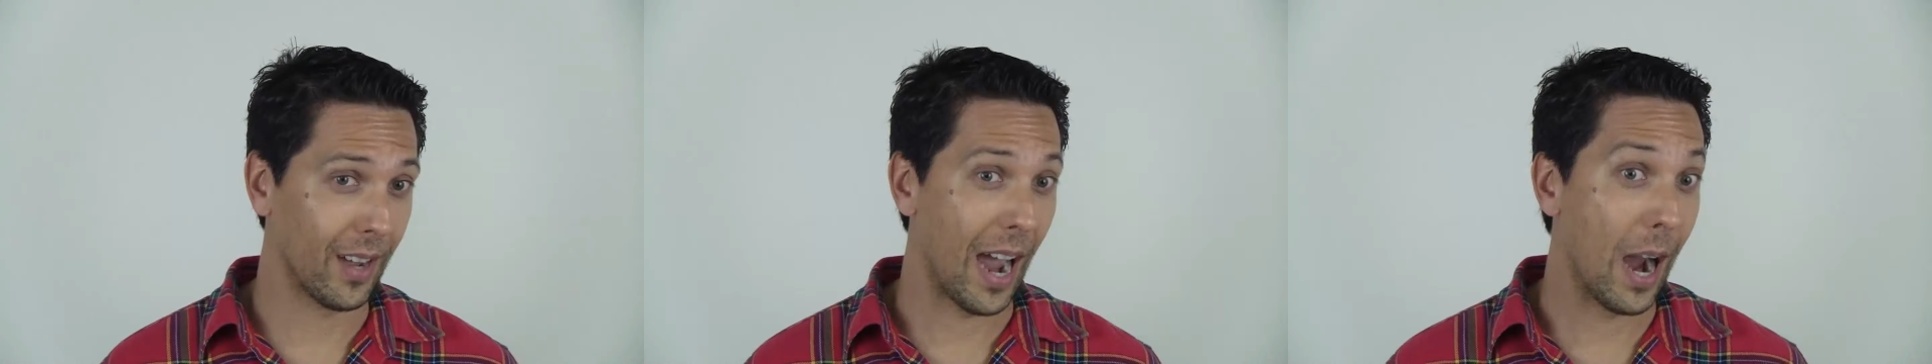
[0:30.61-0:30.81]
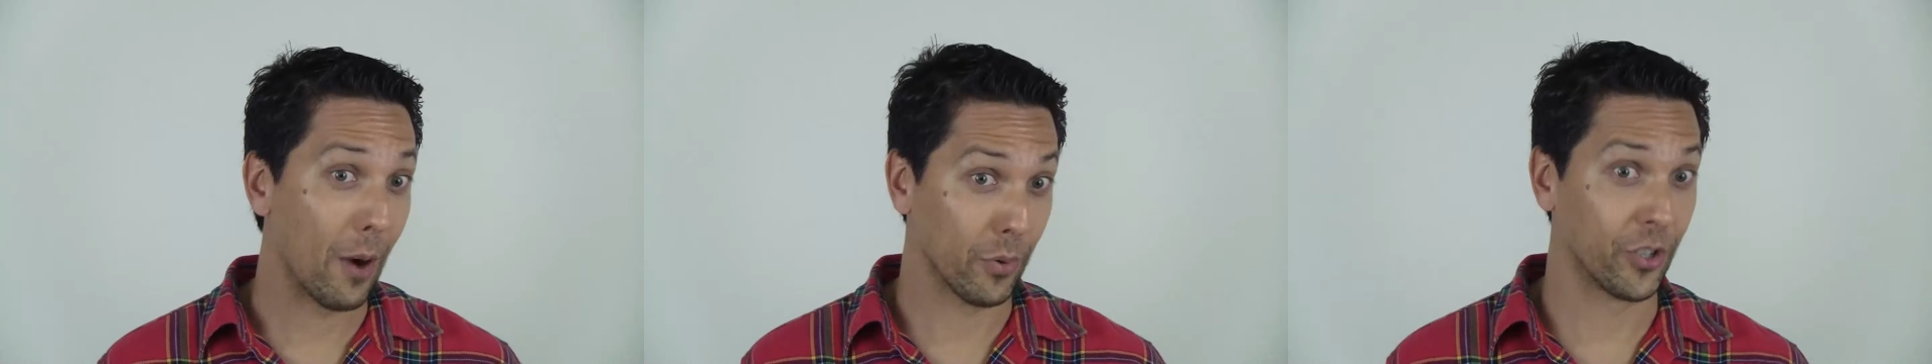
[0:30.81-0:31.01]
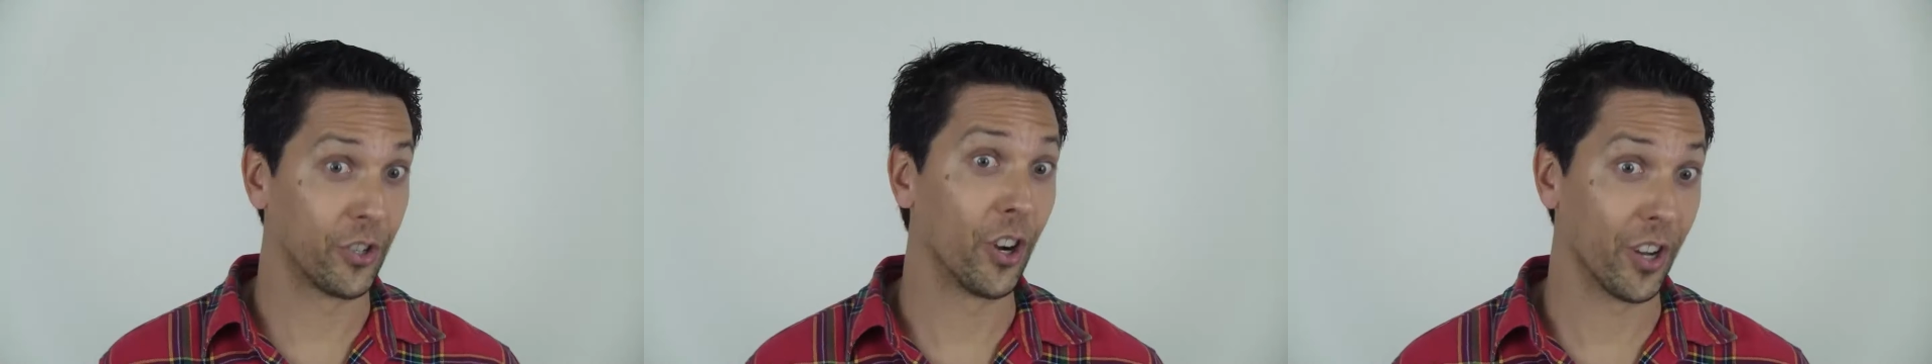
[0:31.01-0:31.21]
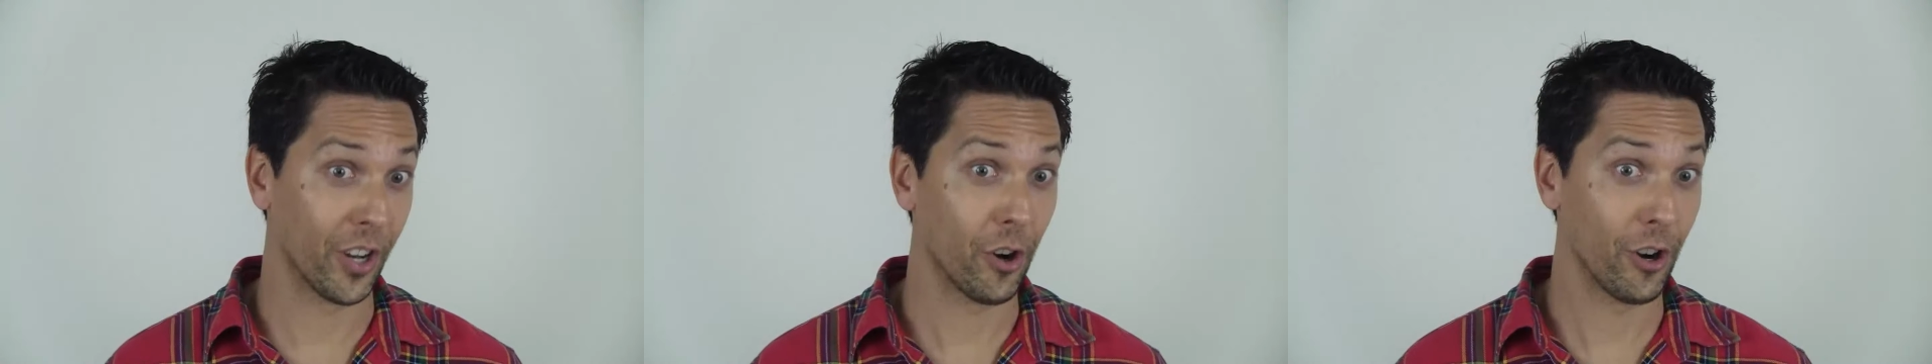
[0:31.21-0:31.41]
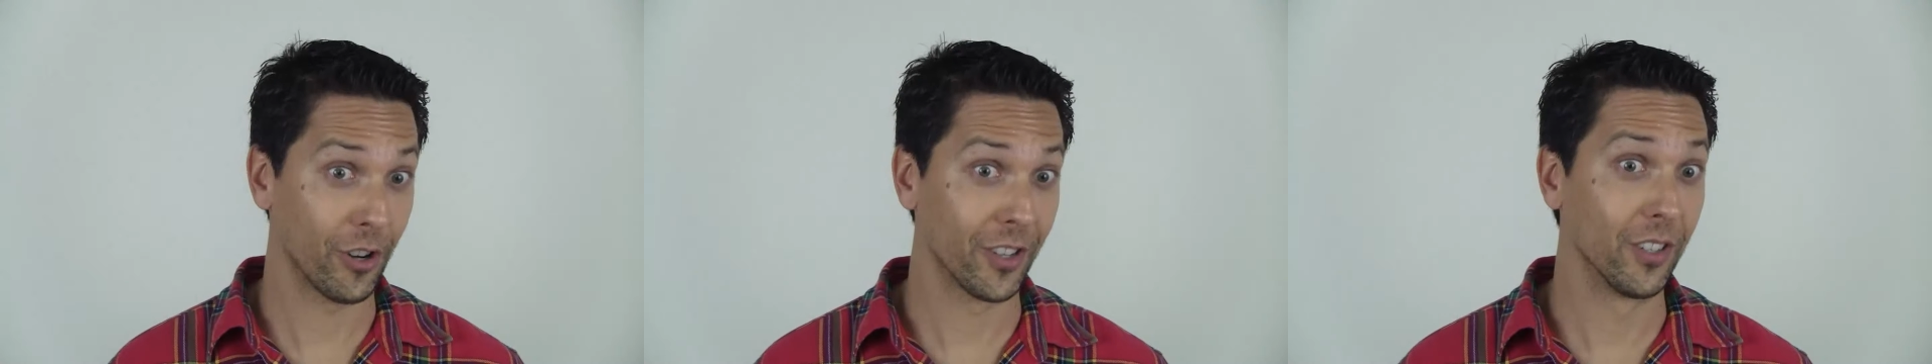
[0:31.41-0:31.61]
I was Johnny
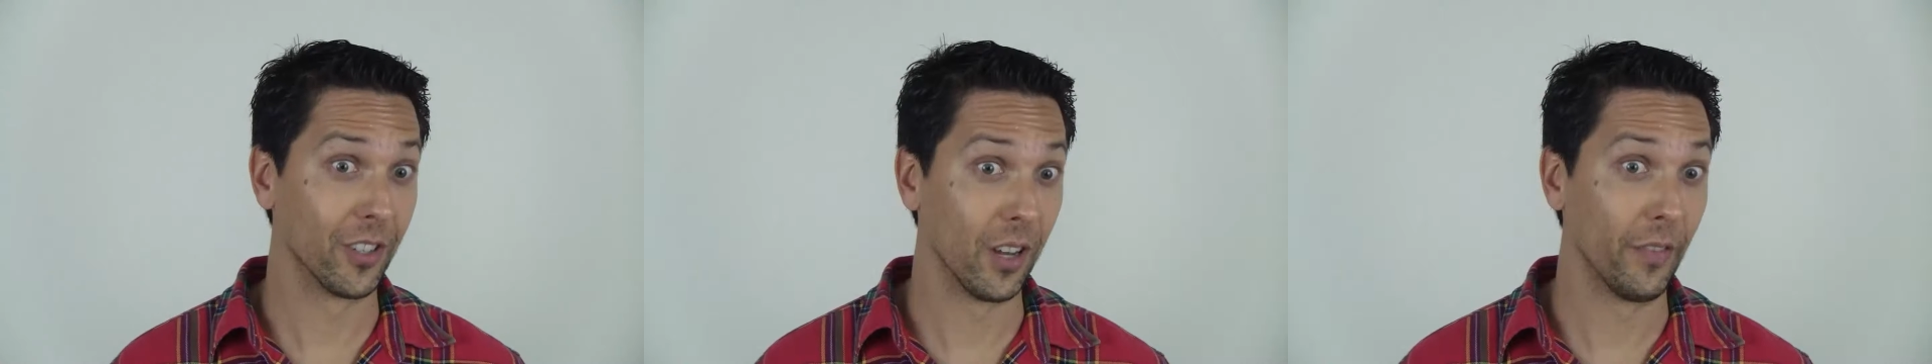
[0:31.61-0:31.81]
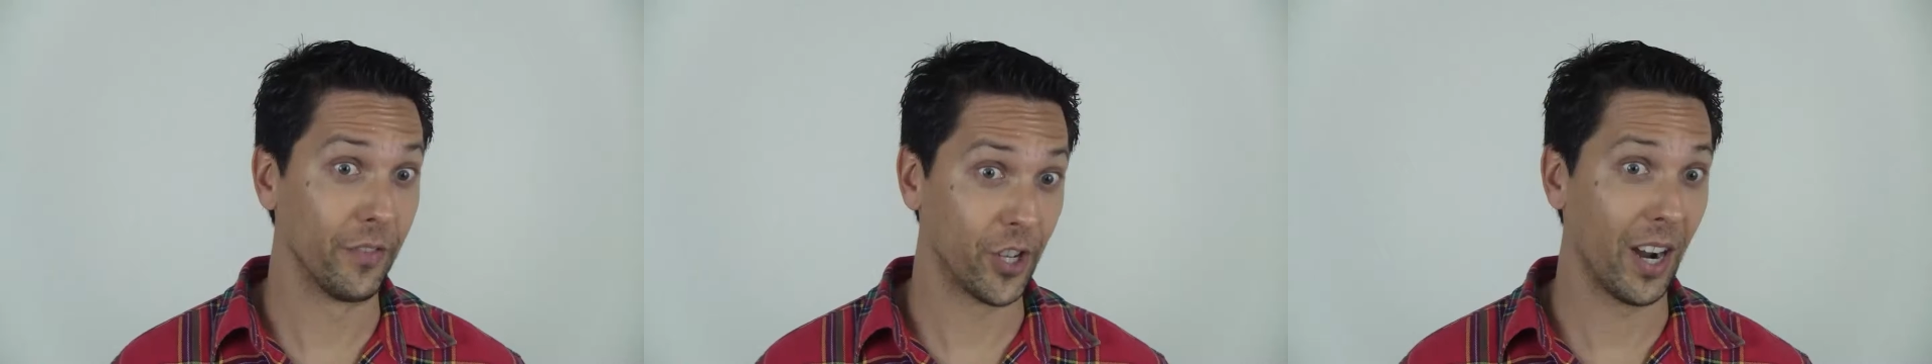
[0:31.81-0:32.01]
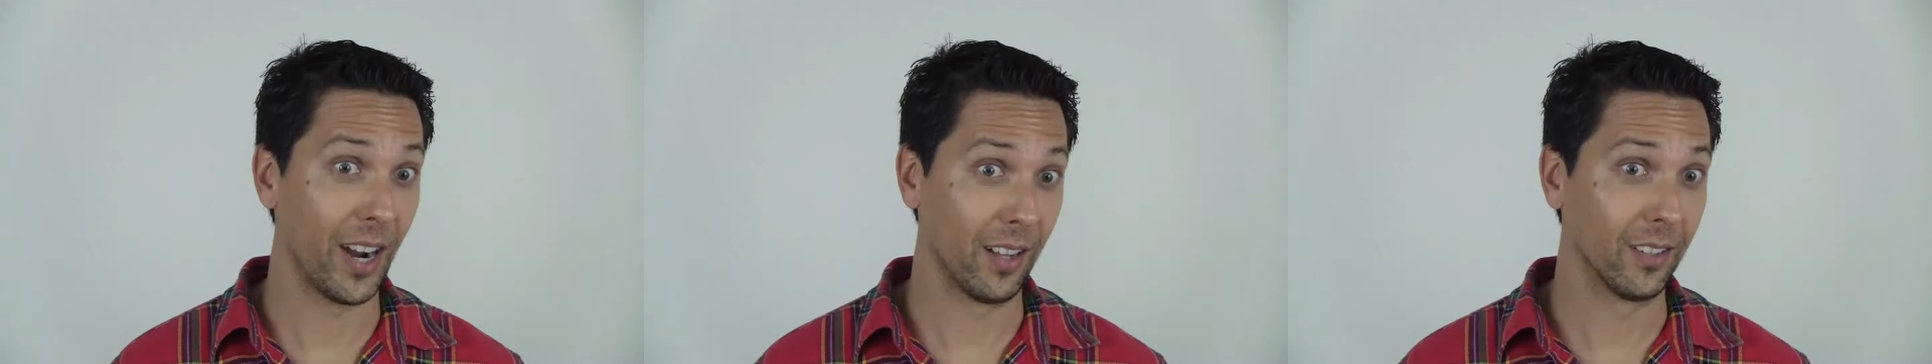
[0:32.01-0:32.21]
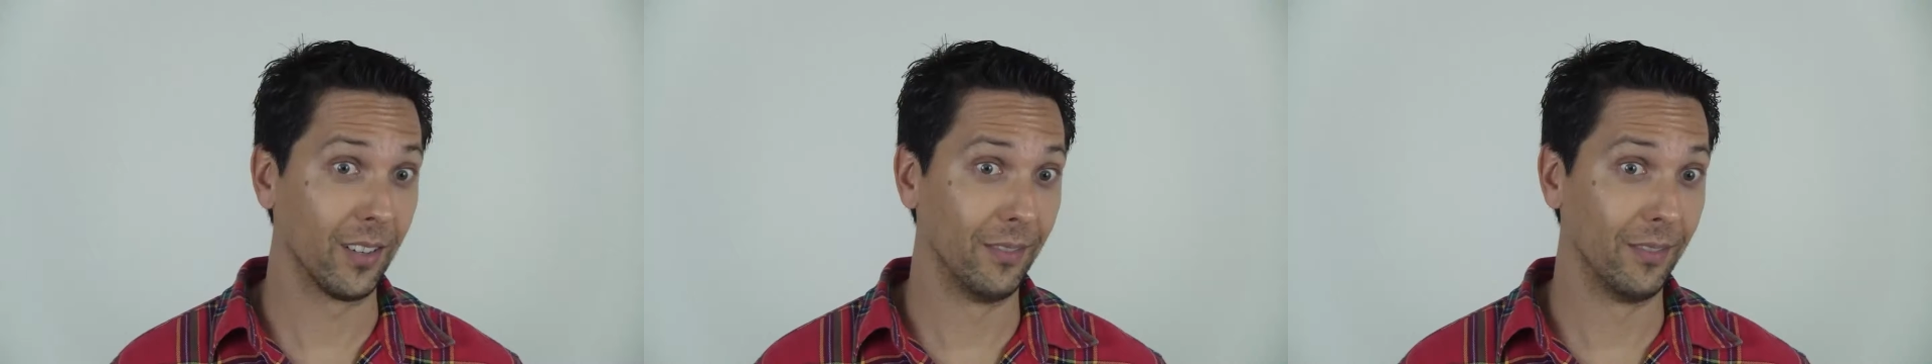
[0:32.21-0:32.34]
Carson's love child.